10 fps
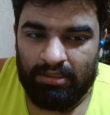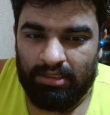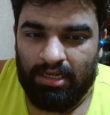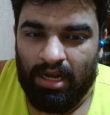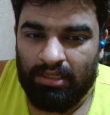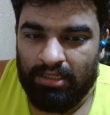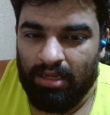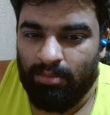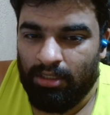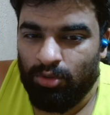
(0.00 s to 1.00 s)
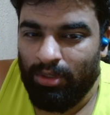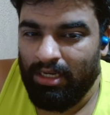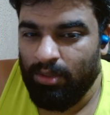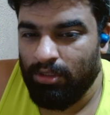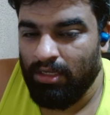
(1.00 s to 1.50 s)
Kante and
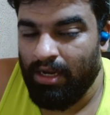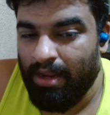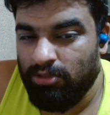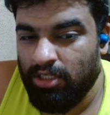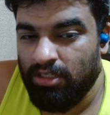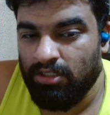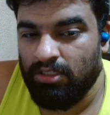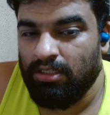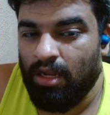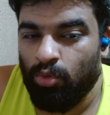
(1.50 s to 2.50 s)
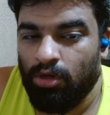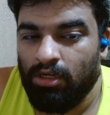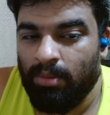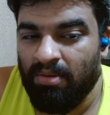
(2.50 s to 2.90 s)
Matuidi were the game changers in that World Cup.